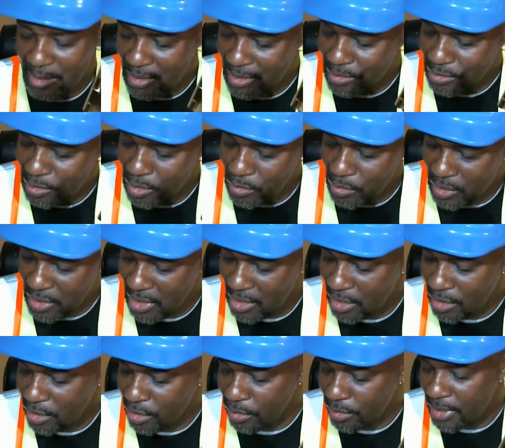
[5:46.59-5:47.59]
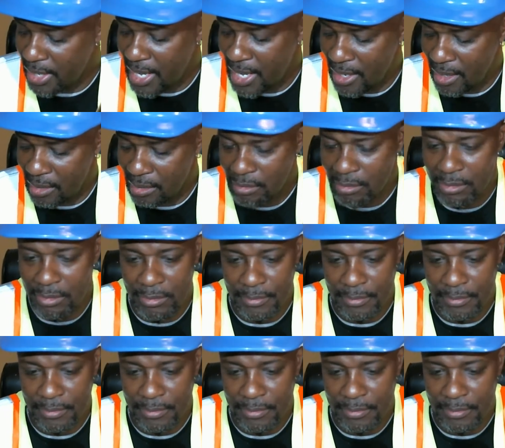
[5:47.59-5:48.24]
So you get a little nail.